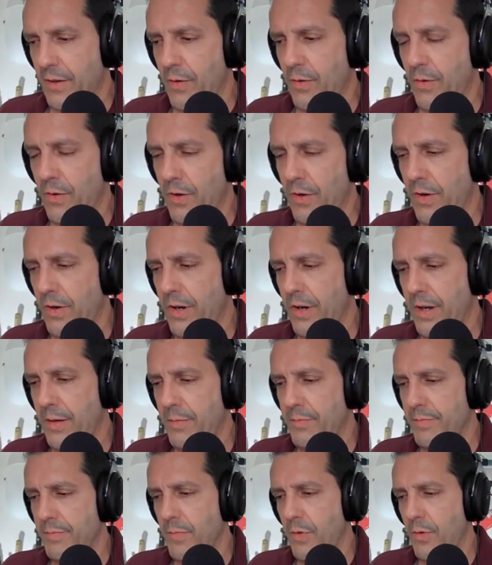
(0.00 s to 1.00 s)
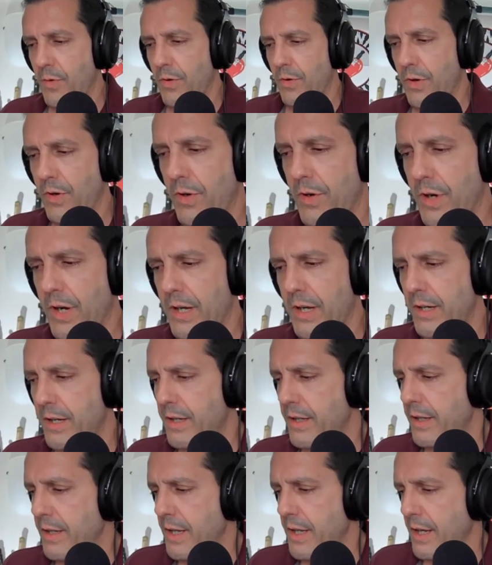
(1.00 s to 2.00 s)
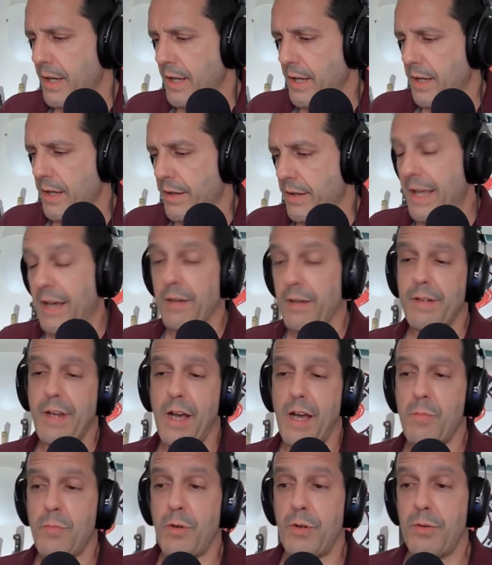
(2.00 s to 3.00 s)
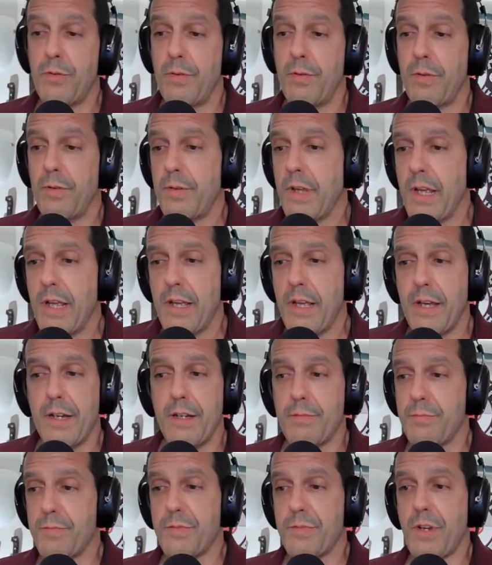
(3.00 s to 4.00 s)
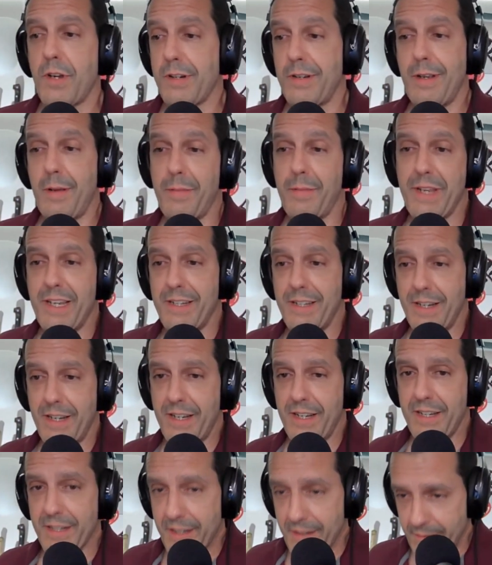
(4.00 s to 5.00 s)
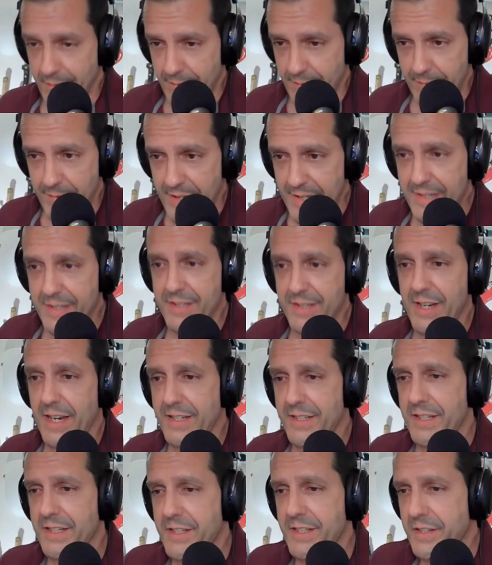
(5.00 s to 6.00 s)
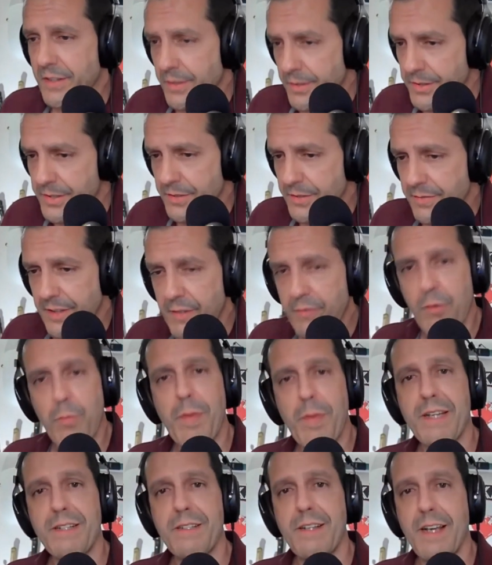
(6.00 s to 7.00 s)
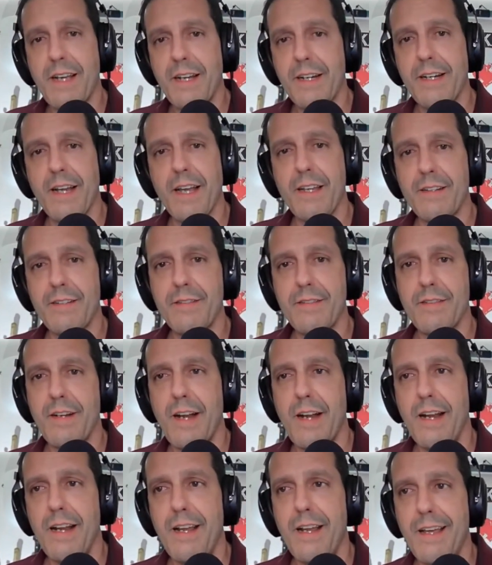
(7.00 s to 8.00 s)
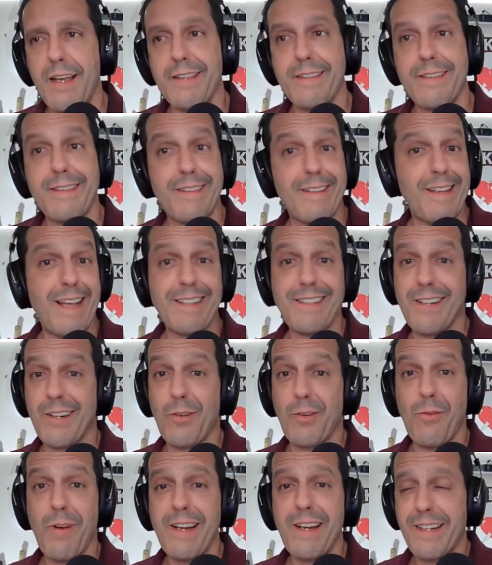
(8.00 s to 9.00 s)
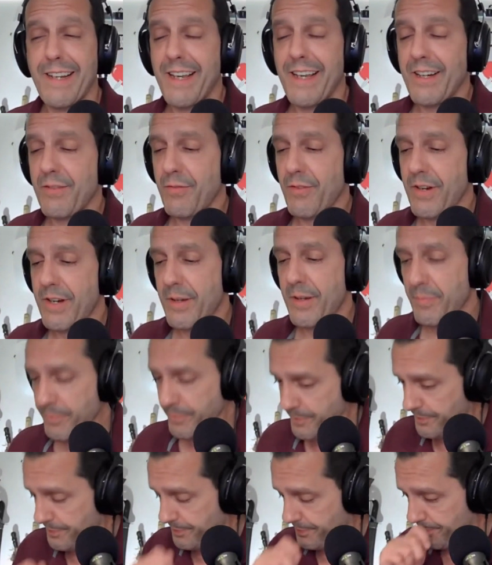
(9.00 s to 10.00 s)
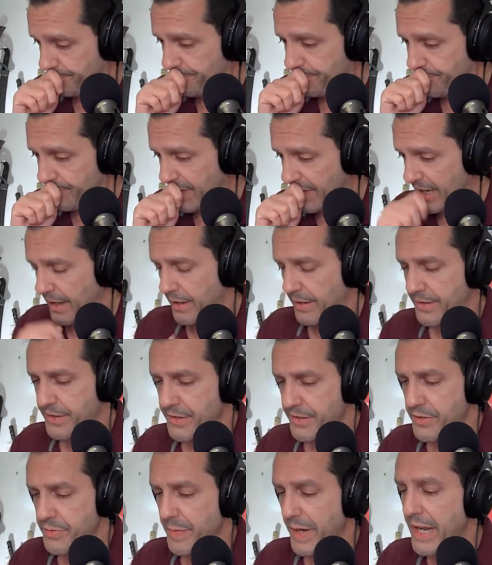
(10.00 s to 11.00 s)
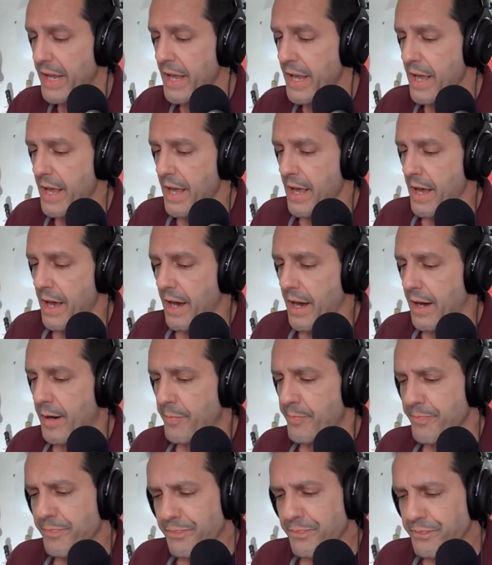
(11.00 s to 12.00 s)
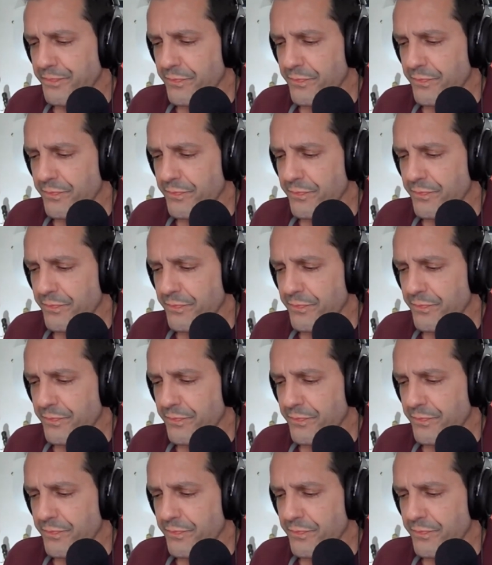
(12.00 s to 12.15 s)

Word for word: or, um, or, uh, yeah, Kambu, uh, talk. I mean, he, he, he designs exclusively for Bestech and yeah. that, that's a great gig for him. Oh, excuse me. Um,